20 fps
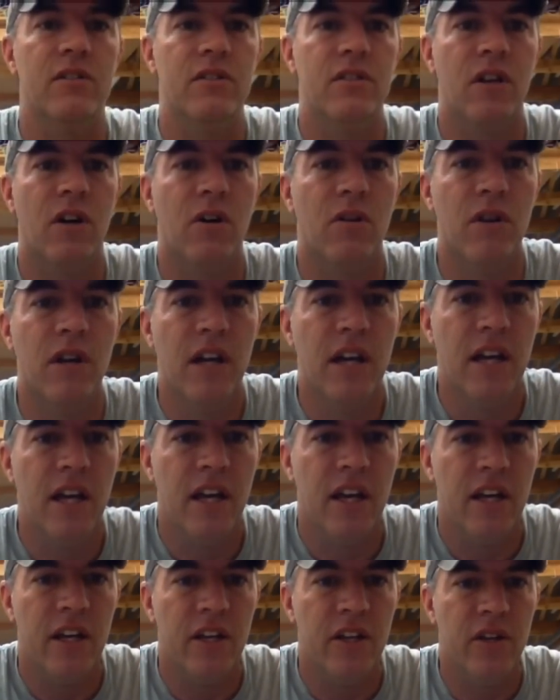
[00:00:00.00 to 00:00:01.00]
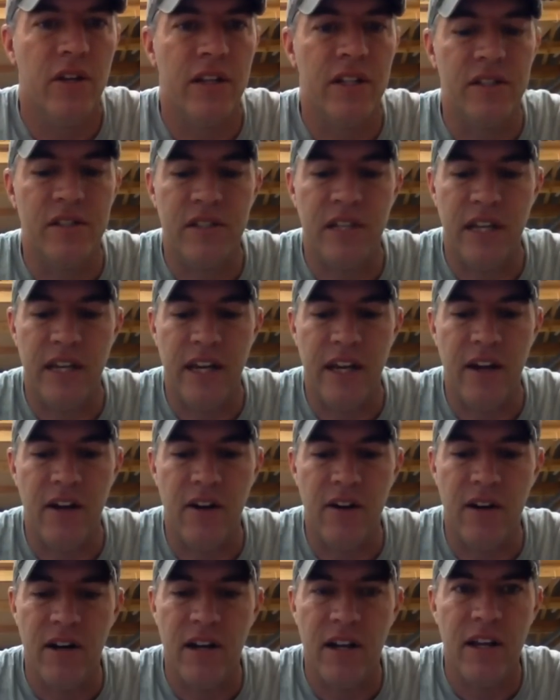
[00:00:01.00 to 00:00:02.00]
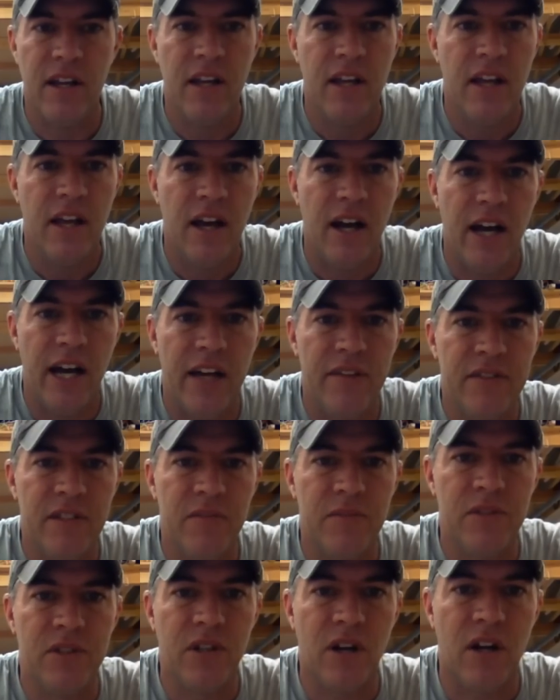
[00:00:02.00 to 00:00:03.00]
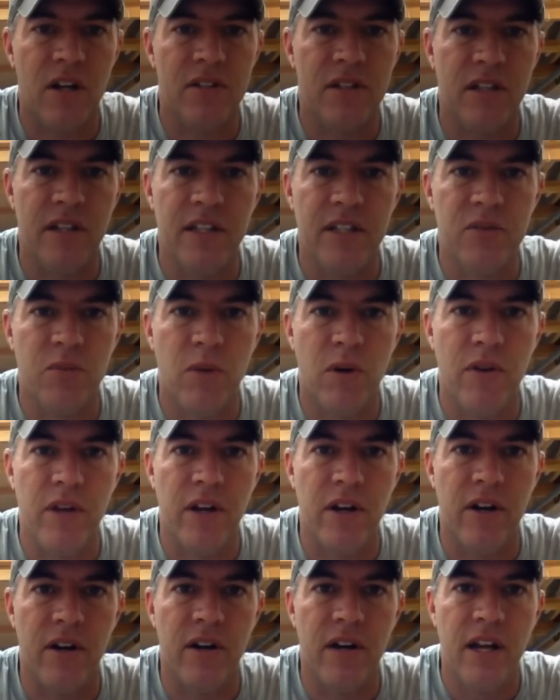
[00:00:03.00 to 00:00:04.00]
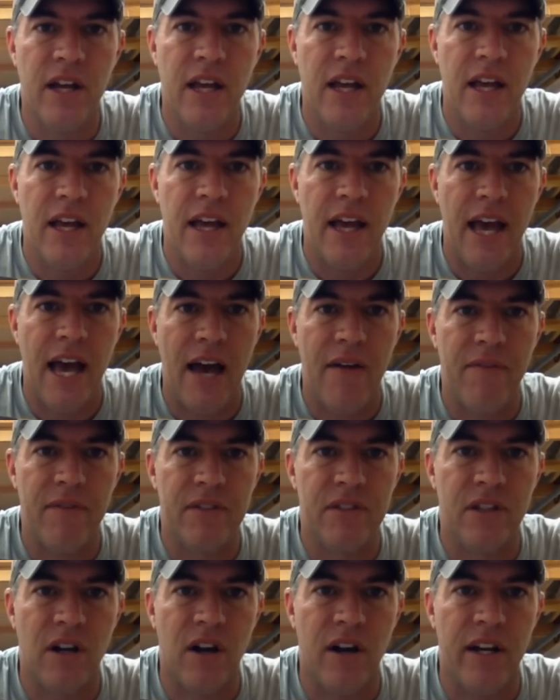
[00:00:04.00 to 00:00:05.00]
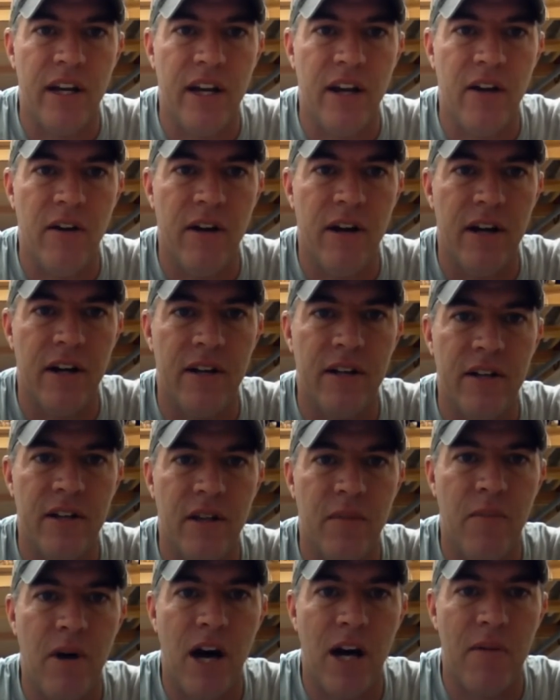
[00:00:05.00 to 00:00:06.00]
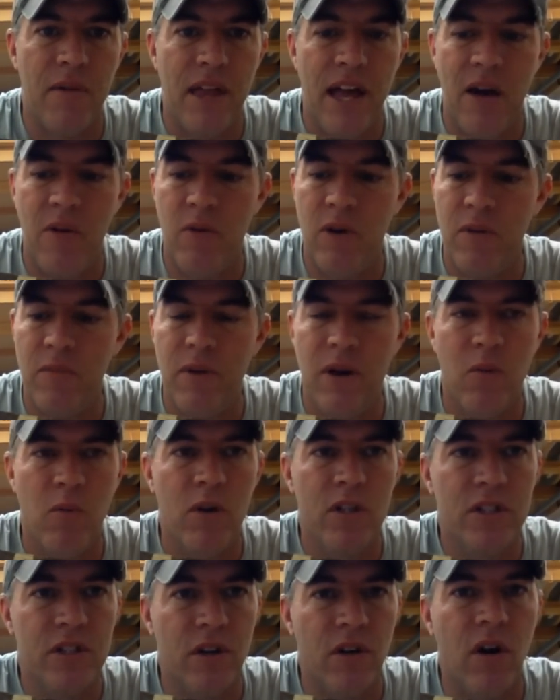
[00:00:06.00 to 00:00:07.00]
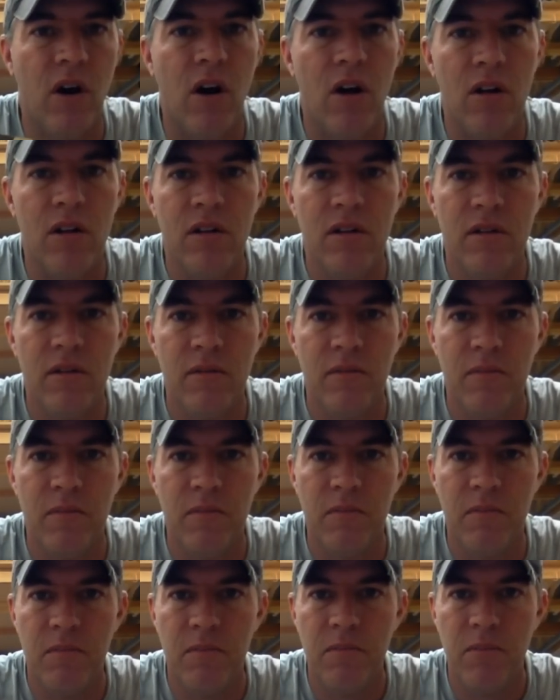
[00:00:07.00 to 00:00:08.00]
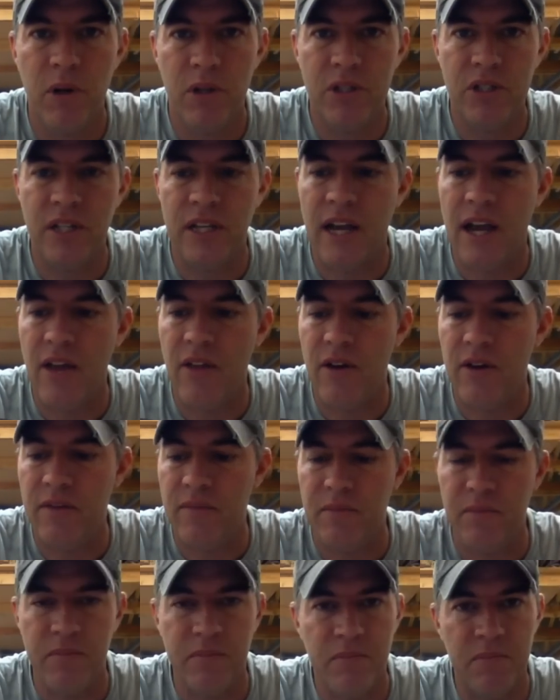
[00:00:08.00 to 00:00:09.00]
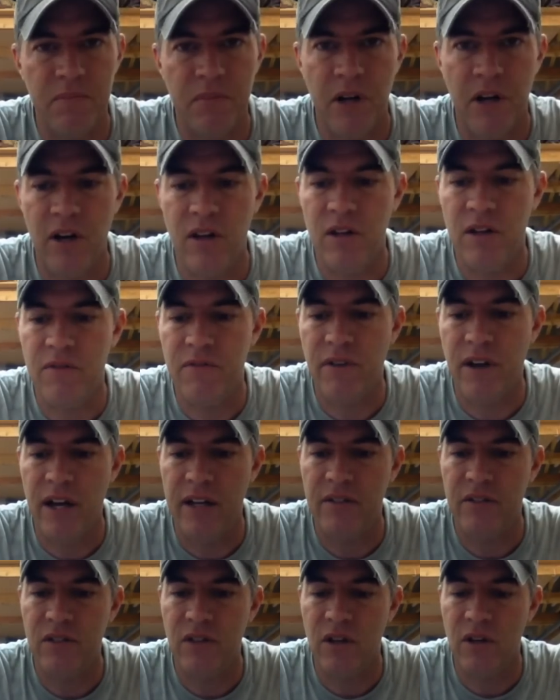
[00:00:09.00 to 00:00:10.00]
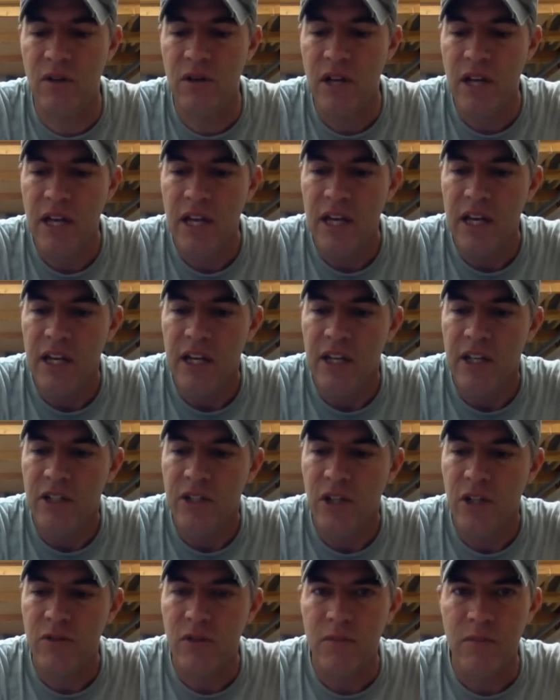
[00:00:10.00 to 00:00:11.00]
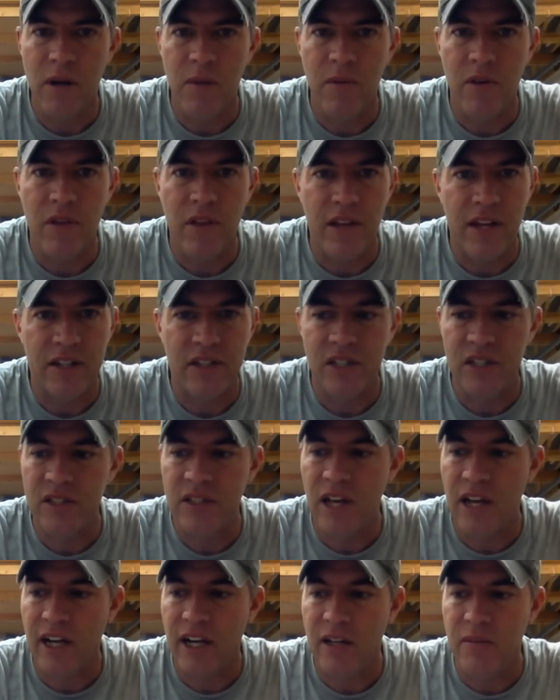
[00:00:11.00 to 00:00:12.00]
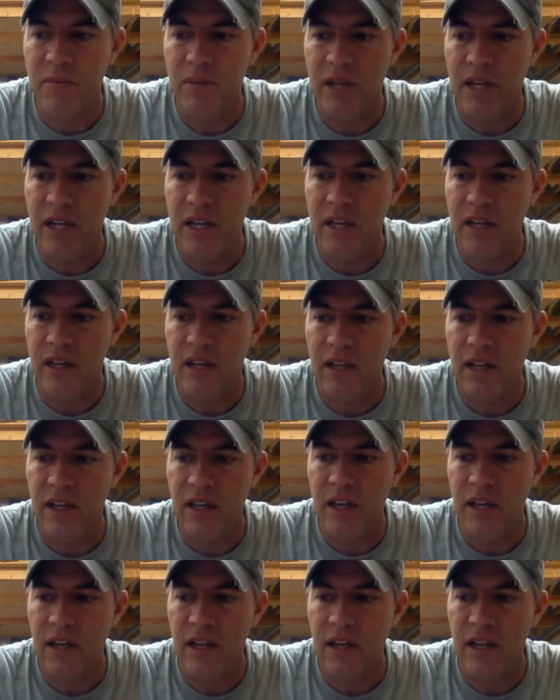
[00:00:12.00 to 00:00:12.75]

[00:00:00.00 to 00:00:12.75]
So you can see here I have some stars on this one that are half a star here and the bottom of that one, but once they're all pushed together, they're going to look fine. So just remember that it's just not going to be,